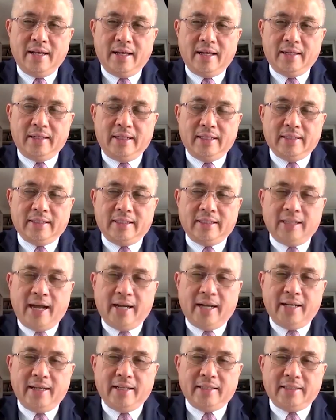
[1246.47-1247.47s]
And this
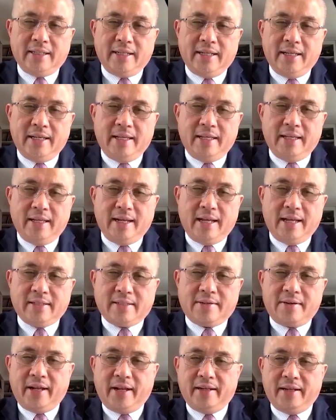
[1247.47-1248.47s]
chart actually
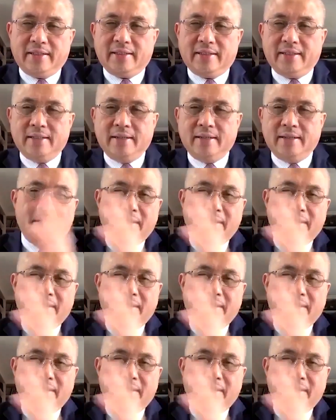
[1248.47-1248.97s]
illustrates